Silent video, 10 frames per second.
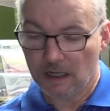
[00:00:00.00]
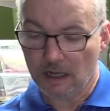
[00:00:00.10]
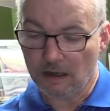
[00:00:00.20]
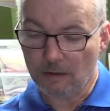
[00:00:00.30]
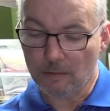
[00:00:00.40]

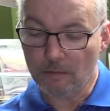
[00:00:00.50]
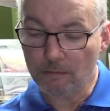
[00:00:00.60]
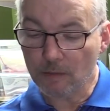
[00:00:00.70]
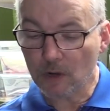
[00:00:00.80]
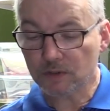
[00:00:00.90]

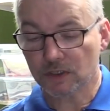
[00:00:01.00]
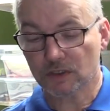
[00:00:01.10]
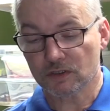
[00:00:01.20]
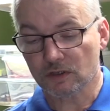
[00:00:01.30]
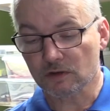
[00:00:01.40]
motor
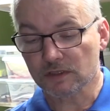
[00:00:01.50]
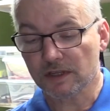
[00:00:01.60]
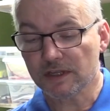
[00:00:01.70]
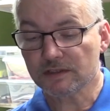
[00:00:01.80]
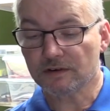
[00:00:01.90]
controls. Now
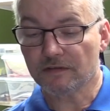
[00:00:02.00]
these are